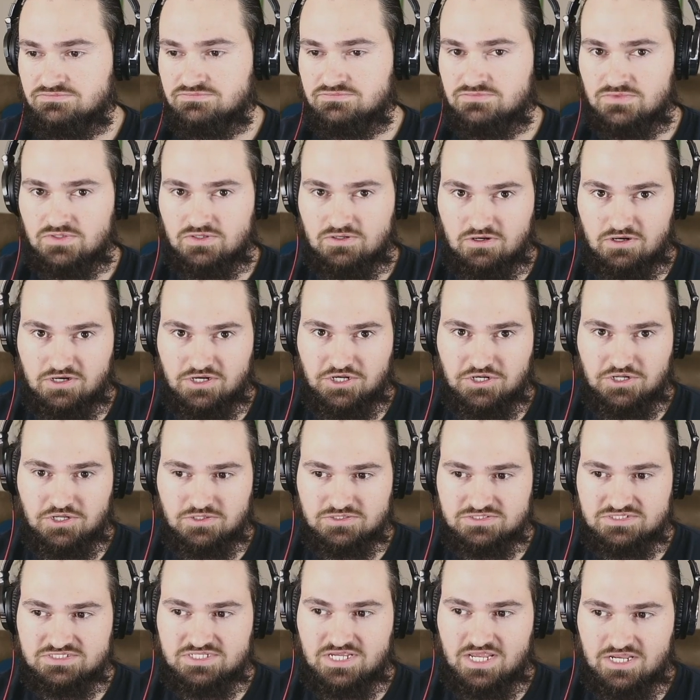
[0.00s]
Or,
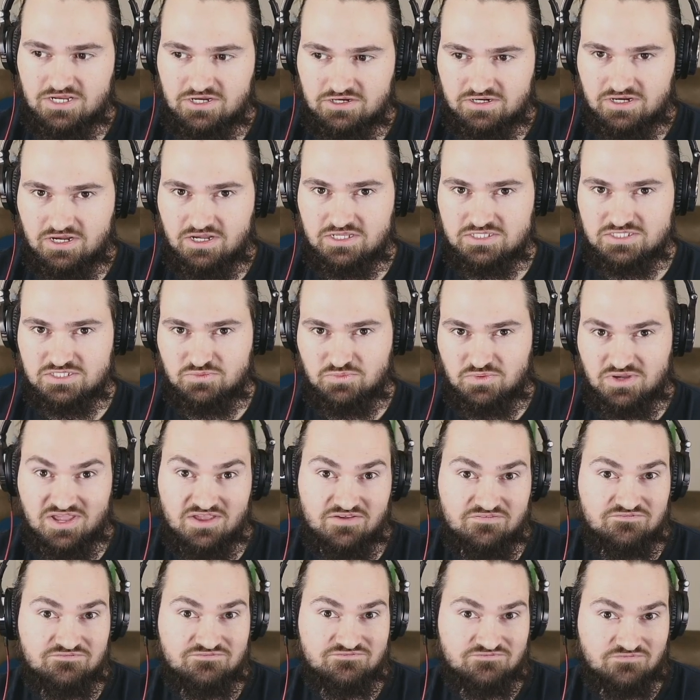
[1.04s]
take your guns away,
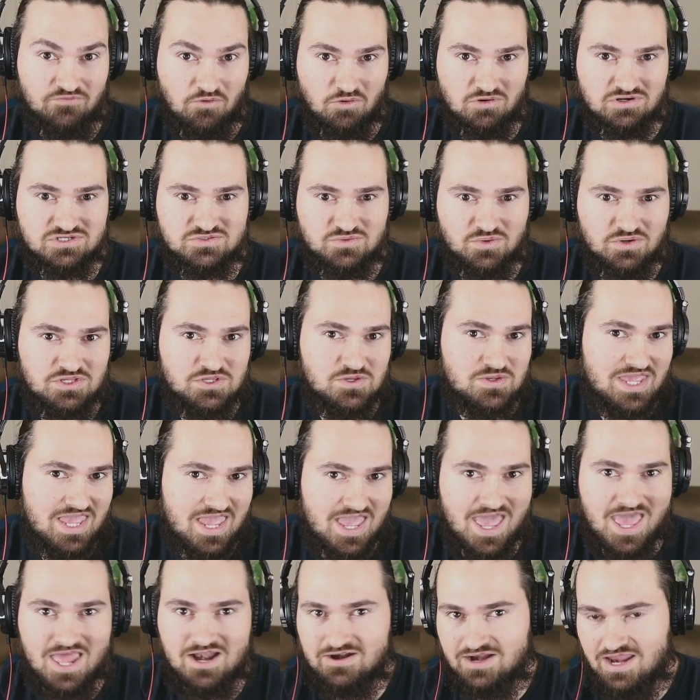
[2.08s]
force what you
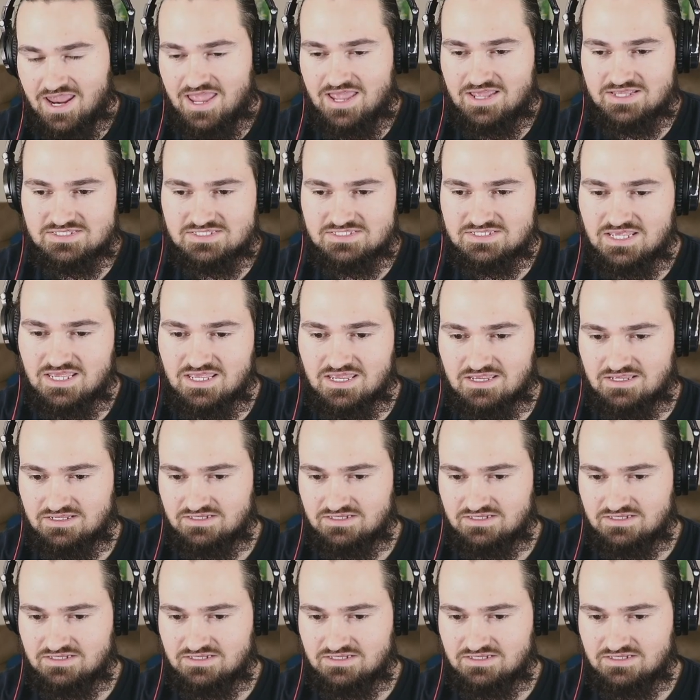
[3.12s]
can or can't say.